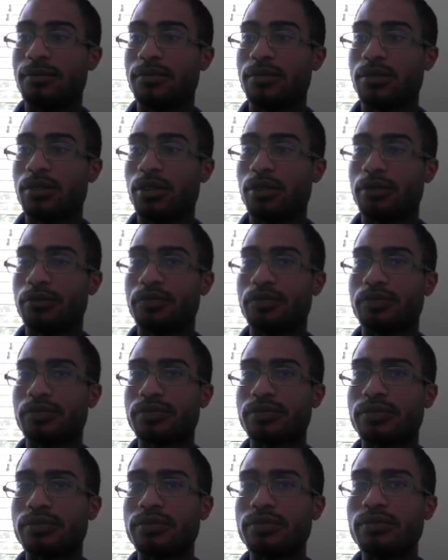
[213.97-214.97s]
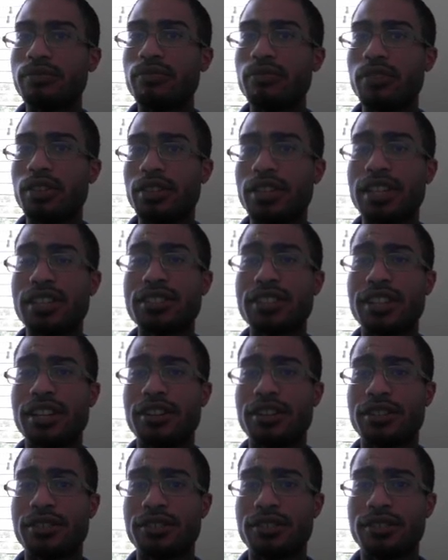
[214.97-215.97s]
So the next
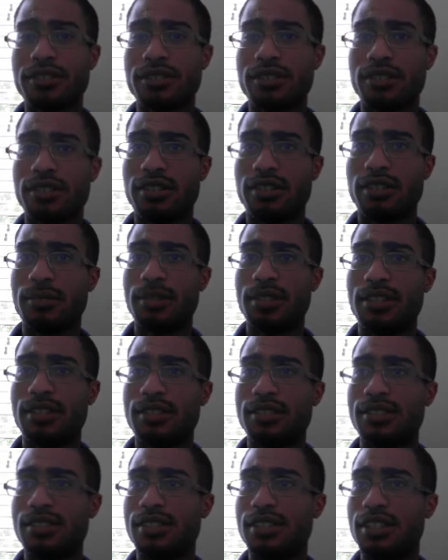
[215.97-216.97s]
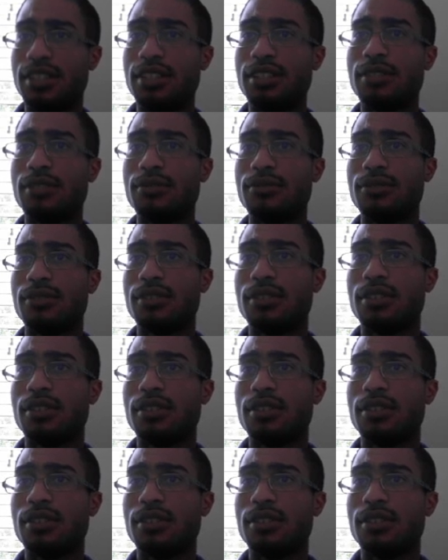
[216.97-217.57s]
character is Eve.